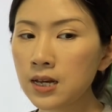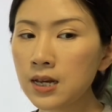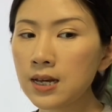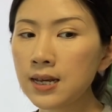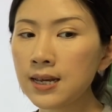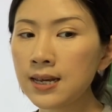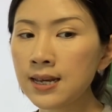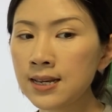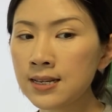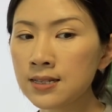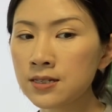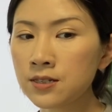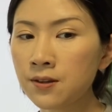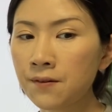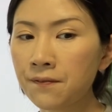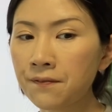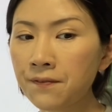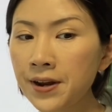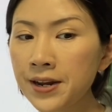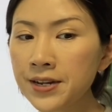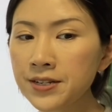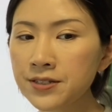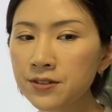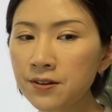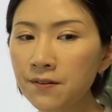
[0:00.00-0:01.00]
is the
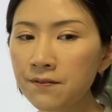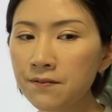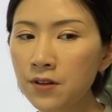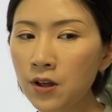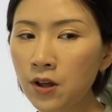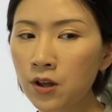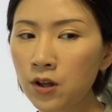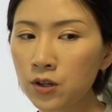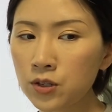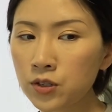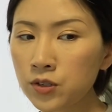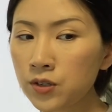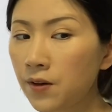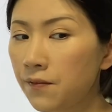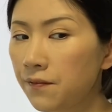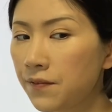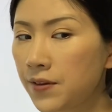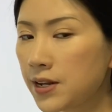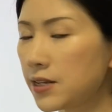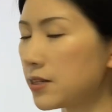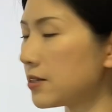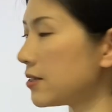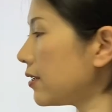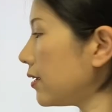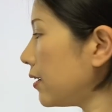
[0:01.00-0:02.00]
phrase of the two
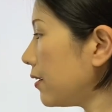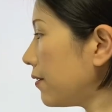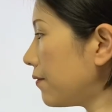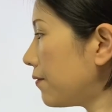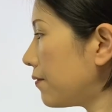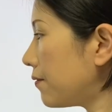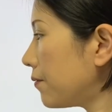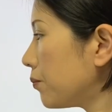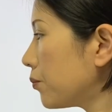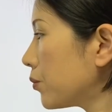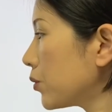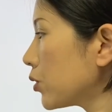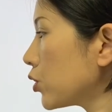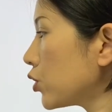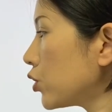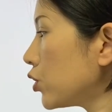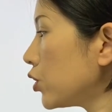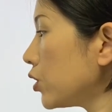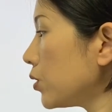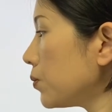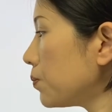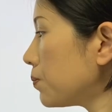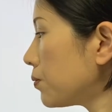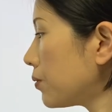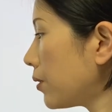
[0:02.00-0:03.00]
infinitive,
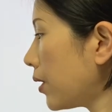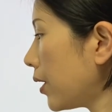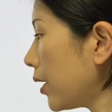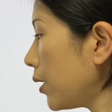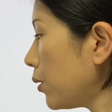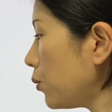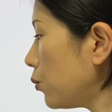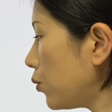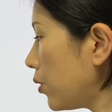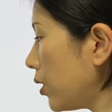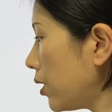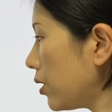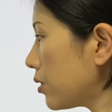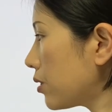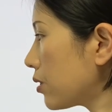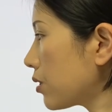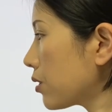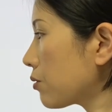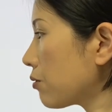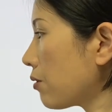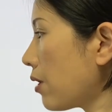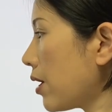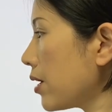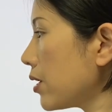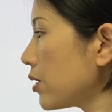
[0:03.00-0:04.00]
to pray with
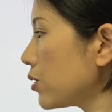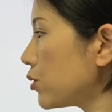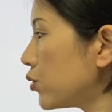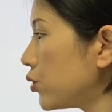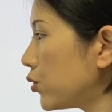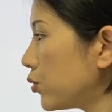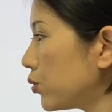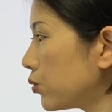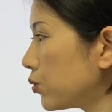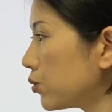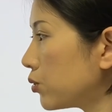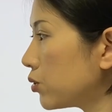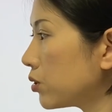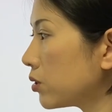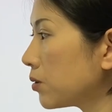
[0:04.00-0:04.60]
gratitude.